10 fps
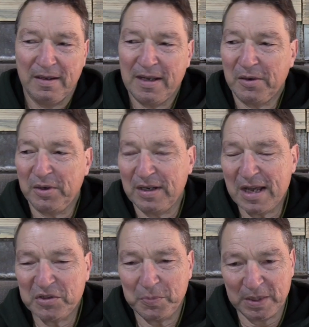Now, could
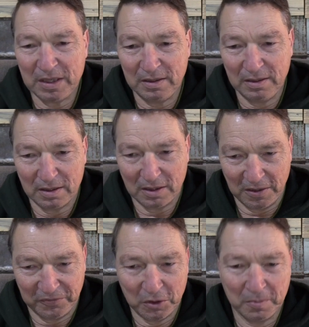I spend
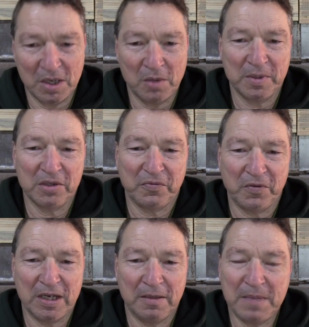a few moments,
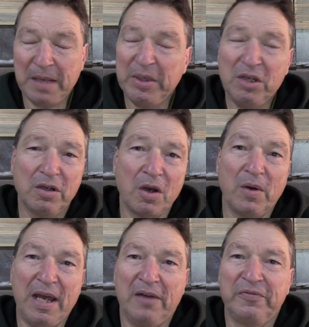friend? Maybe you
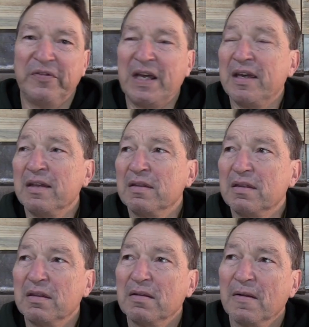don't have
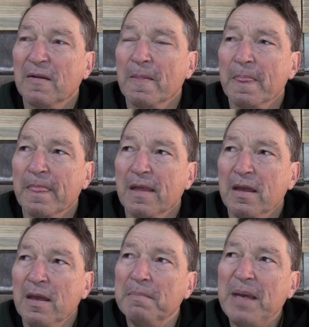faith.
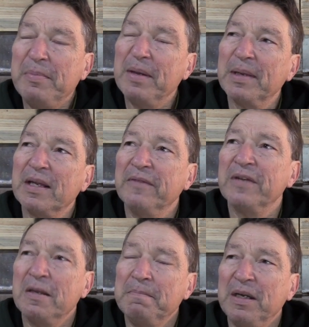Maybe
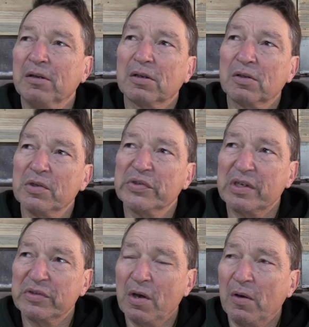believing in miracles
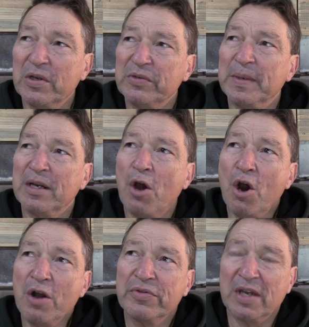has always been a
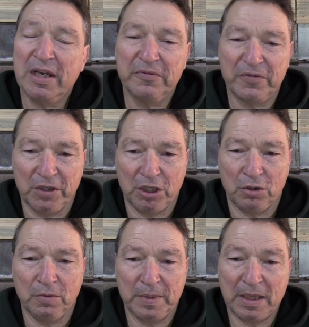hard thing for
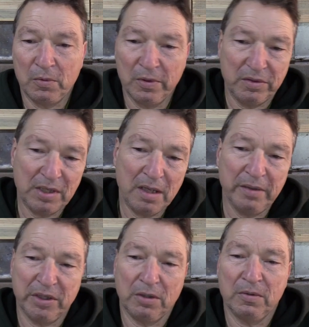you, but I want to
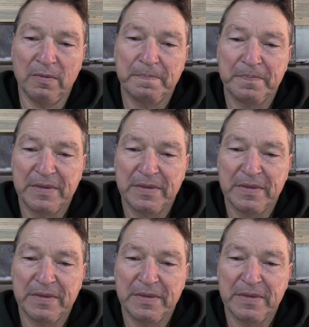tell you